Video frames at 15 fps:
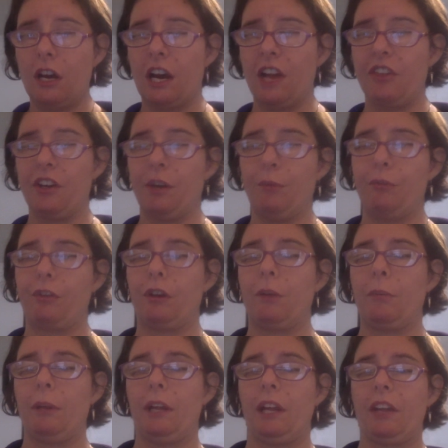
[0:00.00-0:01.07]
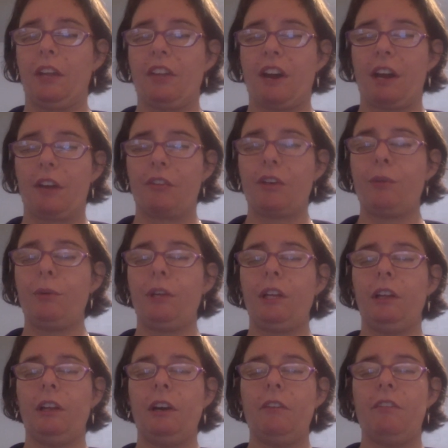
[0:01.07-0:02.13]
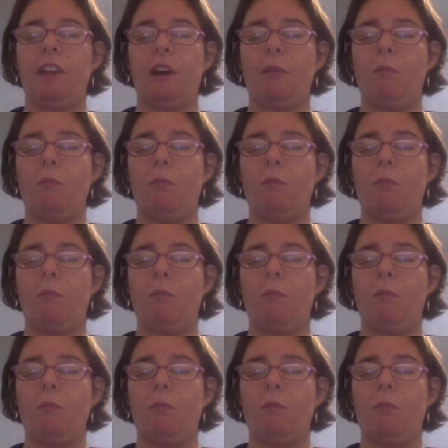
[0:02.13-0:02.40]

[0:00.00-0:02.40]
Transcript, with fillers: I thought it was going to be like that because I really love that